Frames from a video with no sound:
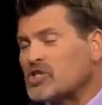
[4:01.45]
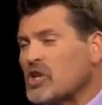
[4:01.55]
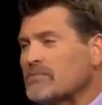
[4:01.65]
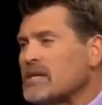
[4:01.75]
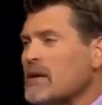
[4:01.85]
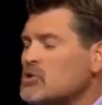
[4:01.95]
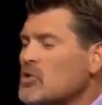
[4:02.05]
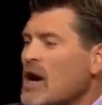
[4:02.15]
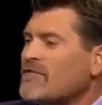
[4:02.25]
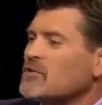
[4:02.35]
Sometimes
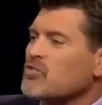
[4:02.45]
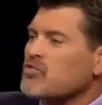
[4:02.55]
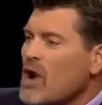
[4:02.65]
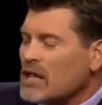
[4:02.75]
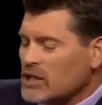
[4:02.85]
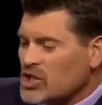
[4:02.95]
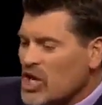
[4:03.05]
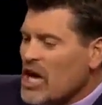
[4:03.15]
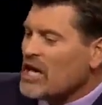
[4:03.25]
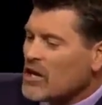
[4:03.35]
you have to
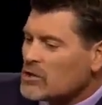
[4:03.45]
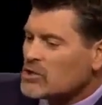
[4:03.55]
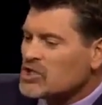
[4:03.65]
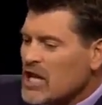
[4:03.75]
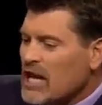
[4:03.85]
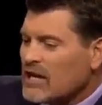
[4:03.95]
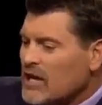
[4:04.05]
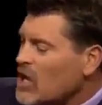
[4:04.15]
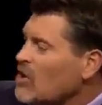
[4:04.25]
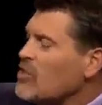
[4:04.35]
relish and
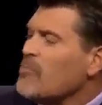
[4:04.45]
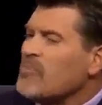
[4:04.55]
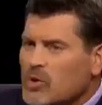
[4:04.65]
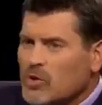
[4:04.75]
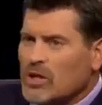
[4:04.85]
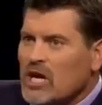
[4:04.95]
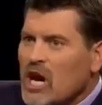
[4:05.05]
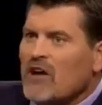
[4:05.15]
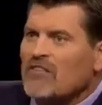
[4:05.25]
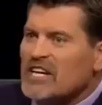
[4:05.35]
understand the beauty
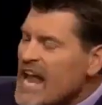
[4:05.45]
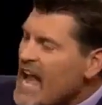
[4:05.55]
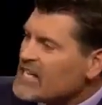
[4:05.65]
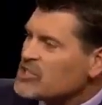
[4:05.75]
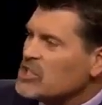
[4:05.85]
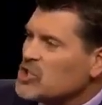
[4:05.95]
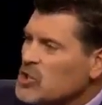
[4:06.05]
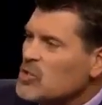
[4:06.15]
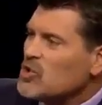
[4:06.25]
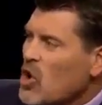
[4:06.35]
of a nasty
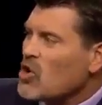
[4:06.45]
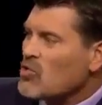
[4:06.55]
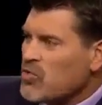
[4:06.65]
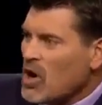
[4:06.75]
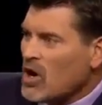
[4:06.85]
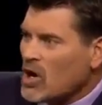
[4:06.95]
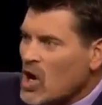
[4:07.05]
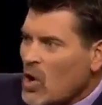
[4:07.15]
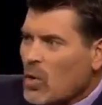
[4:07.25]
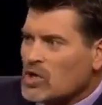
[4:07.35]
two yard run
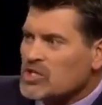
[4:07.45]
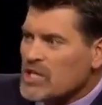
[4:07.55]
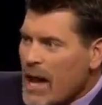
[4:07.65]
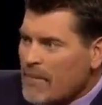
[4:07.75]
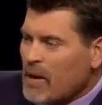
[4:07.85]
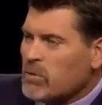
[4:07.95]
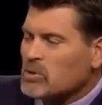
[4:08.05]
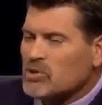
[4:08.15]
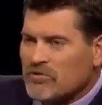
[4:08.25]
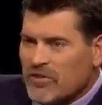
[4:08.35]
where snot
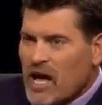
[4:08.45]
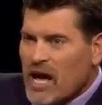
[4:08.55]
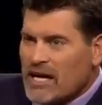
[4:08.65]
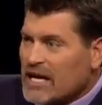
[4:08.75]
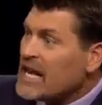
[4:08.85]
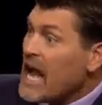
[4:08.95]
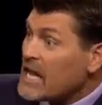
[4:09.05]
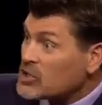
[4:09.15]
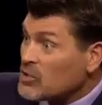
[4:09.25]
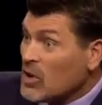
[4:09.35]
bubbles are flying and
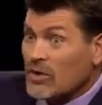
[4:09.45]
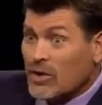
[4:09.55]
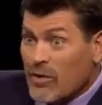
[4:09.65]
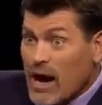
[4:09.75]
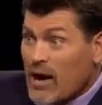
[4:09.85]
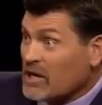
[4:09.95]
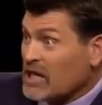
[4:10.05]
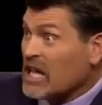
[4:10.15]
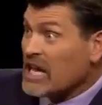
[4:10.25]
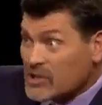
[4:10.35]
guys are on the ground
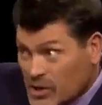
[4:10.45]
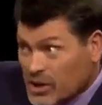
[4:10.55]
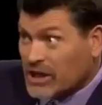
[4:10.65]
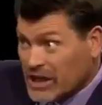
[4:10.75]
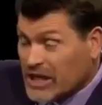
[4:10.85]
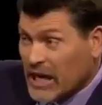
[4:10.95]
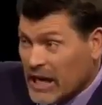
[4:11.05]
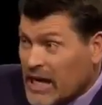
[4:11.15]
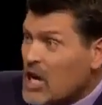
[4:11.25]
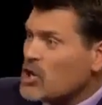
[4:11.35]
and legs are getting
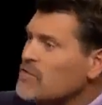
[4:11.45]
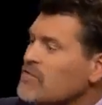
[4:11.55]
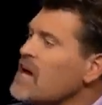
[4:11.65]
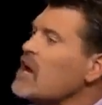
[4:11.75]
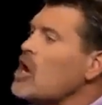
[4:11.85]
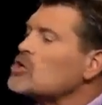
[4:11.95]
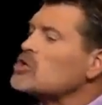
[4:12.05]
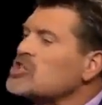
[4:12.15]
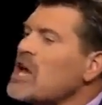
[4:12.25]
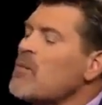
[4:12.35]
cut. Mm-hmm. You've got to
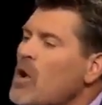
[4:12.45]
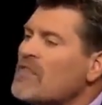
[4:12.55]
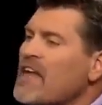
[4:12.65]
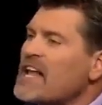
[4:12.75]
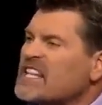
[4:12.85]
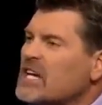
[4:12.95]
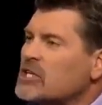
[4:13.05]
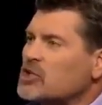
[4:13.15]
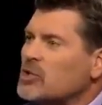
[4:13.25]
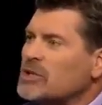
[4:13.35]
understand what that
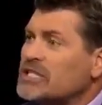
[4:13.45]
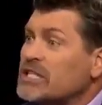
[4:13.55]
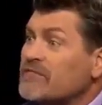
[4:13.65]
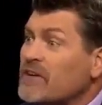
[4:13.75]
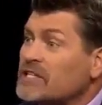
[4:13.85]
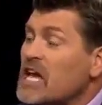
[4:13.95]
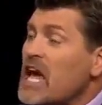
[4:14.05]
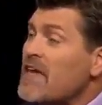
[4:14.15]
does to a defense.